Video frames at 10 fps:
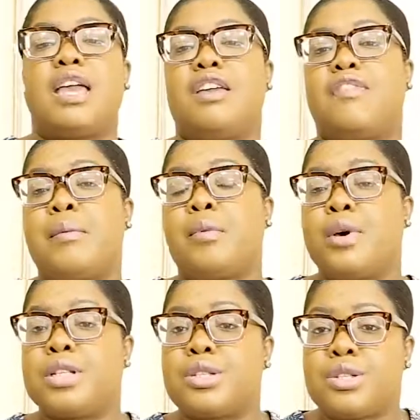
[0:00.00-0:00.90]
If I'm
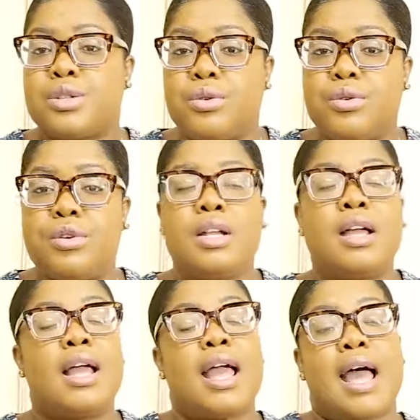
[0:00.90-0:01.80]
going to school
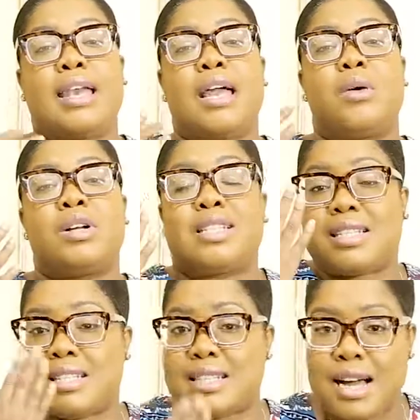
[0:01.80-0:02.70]
and I want to
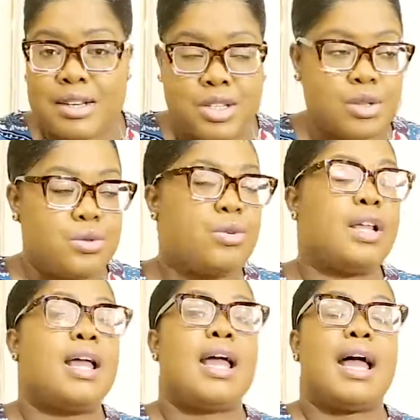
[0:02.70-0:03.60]
start
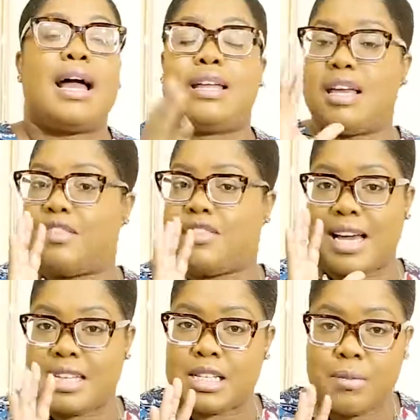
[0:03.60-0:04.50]
school, if
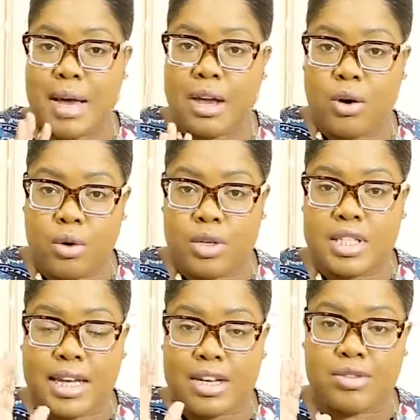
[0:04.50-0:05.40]
that is my goal
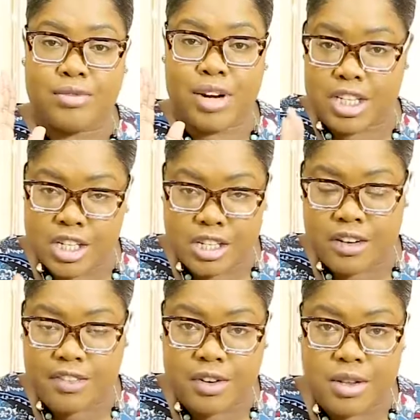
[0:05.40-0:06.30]
to get
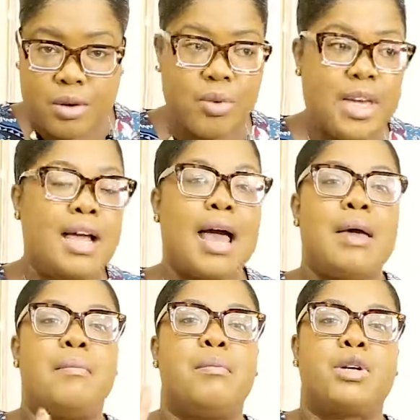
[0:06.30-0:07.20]
registered for the week,
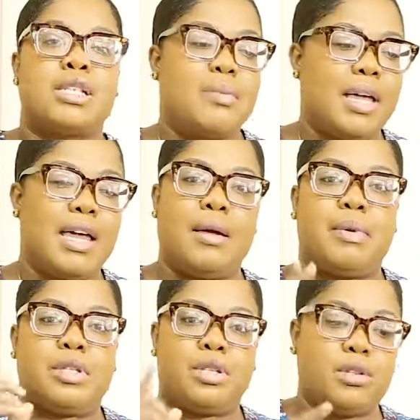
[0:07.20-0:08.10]
I must be
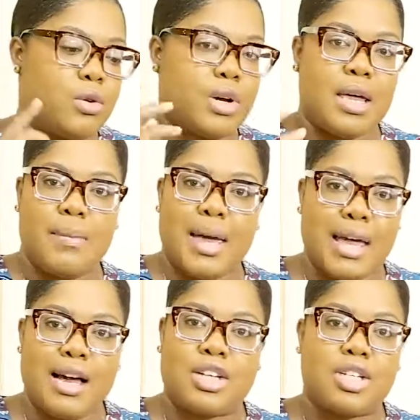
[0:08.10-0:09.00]
able to, okay, my
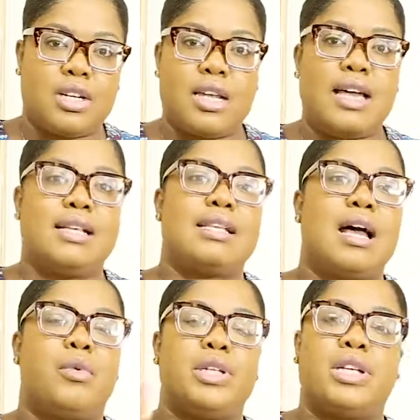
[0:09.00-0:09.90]
action is
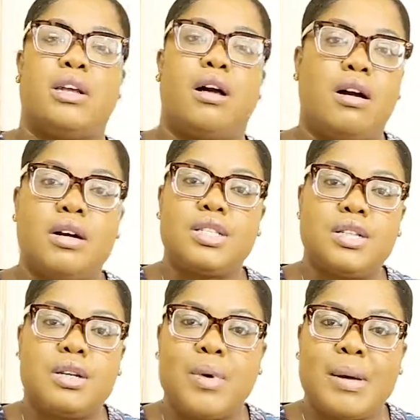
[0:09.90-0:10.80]
I'm going to log
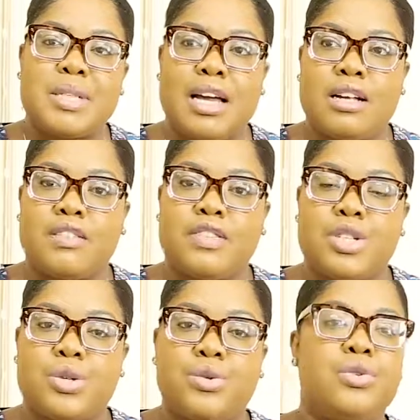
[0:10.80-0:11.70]
to the website of the
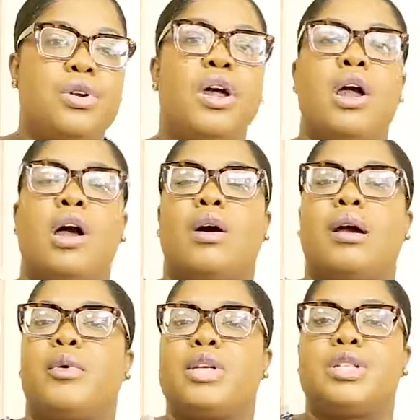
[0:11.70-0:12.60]
school, or
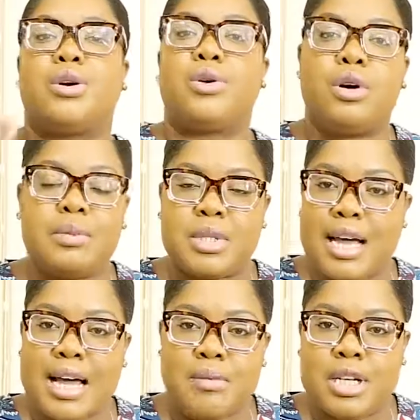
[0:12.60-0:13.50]
I'm going to go up to
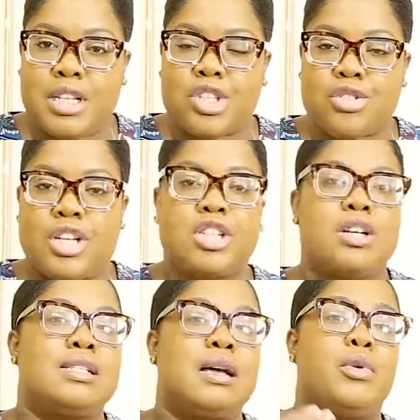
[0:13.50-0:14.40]

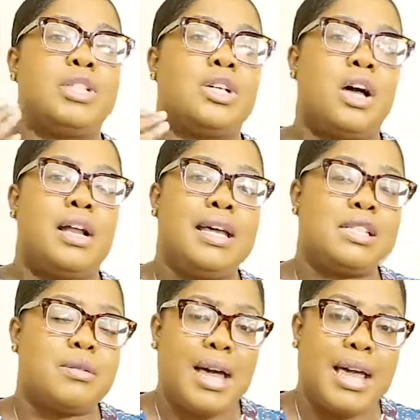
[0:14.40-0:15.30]
administrations, I'm going to
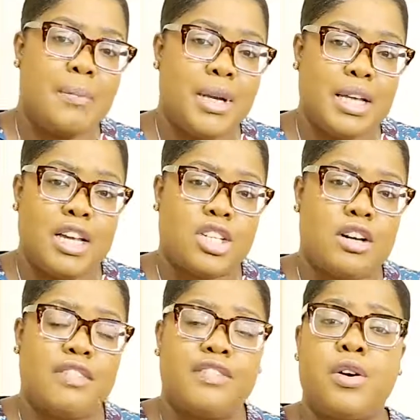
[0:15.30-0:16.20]
collect my
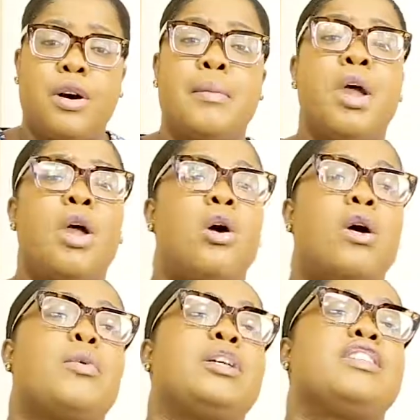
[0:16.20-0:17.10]
application form,
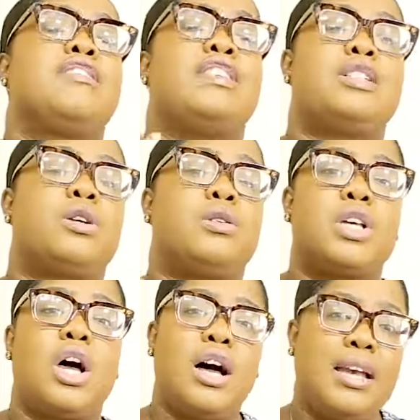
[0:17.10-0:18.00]
or I'm going to fill it
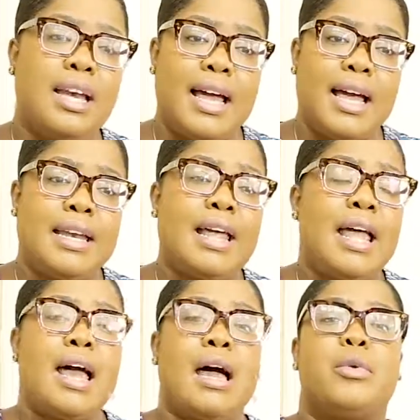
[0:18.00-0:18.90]
out online,
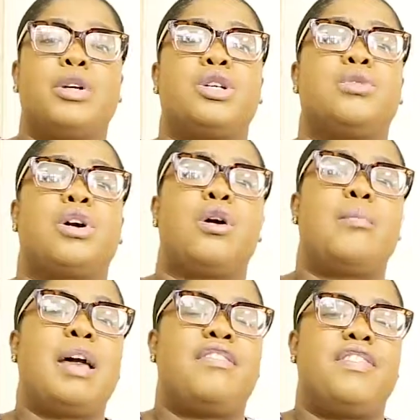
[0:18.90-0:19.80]
I'm going to work
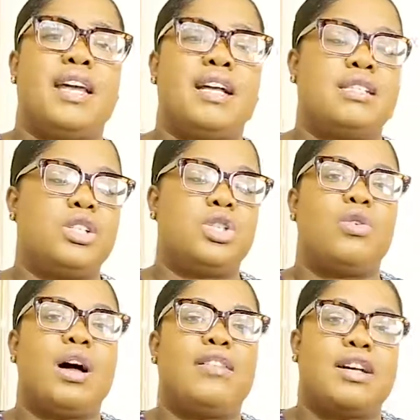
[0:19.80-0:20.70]
on my finances.
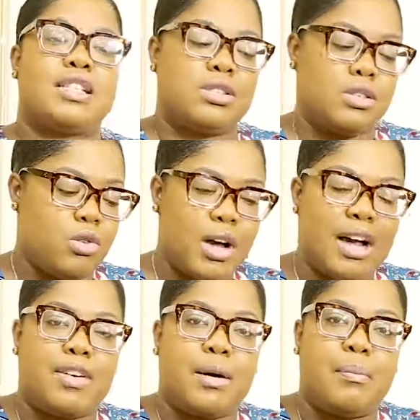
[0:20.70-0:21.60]
You have
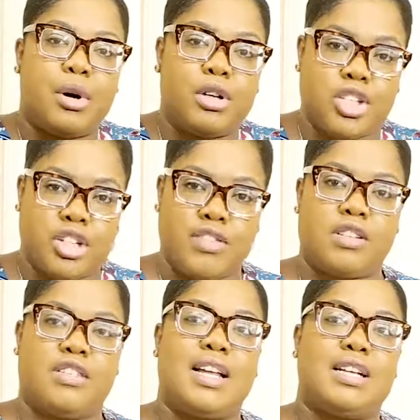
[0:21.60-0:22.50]
a bunch of
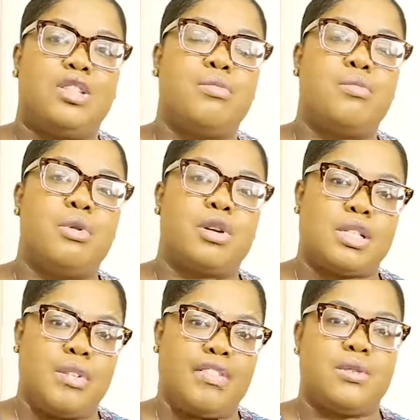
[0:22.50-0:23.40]
stuff that you
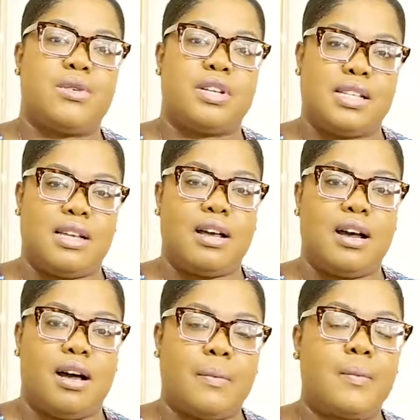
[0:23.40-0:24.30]
must be focusing
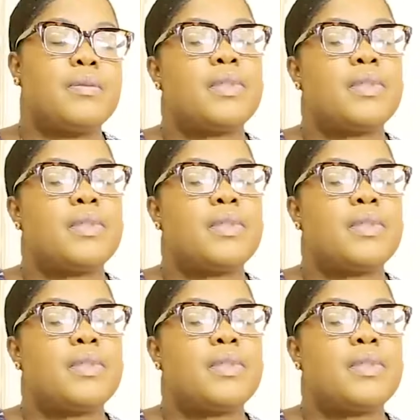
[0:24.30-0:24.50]
on.